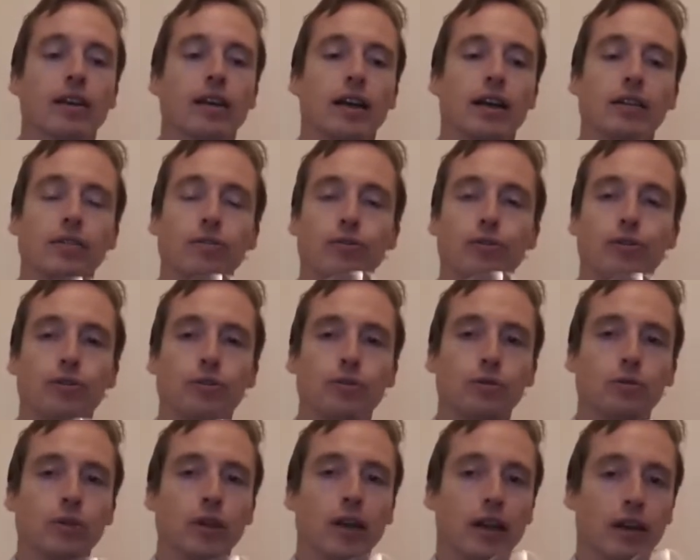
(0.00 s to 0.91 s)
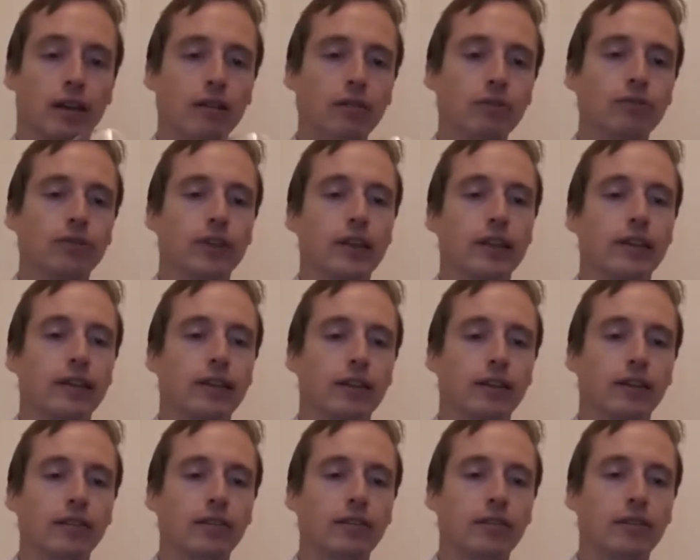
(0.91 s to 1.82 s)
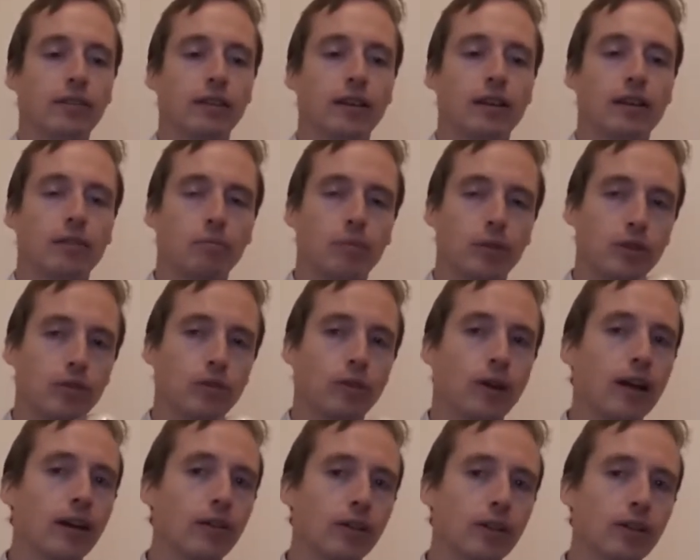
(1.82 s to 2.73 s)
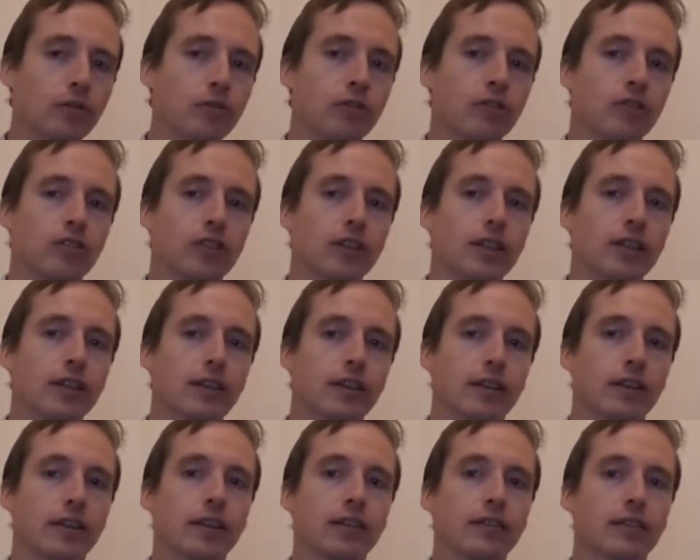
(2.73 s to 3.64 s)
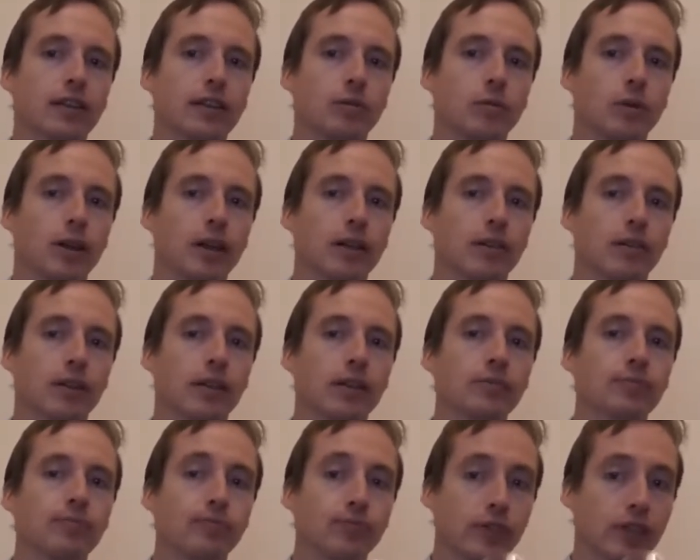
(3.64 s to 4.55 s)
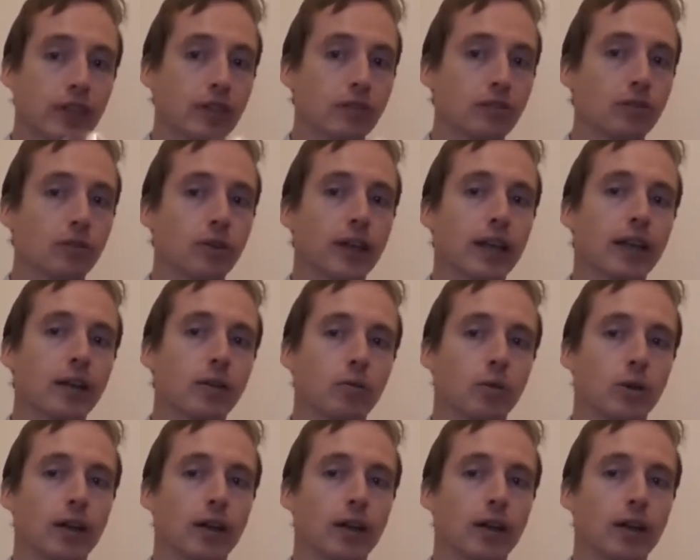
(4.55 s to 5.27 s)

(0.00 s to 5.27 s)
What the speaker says: And if you can't find this, but you are interested in the Kaleski Winery, this organic